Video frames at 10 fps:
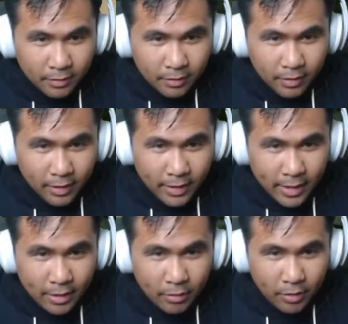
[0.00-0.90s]
Alright, I
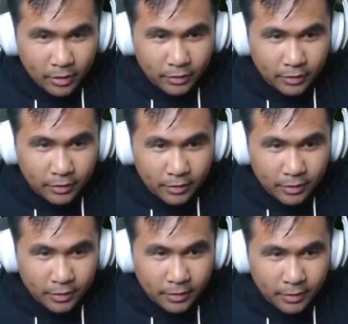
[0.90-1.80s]
gotta cross.
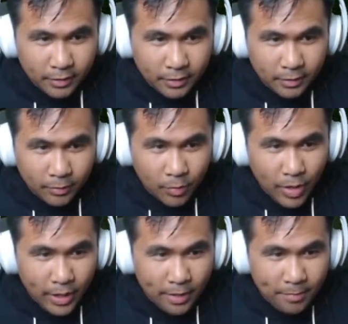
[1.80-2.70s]

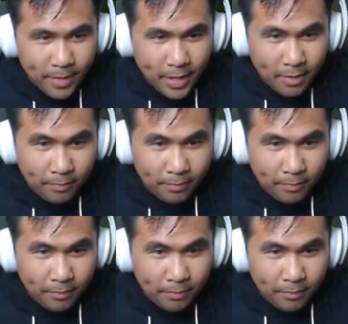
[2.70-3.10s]
Wait a minute.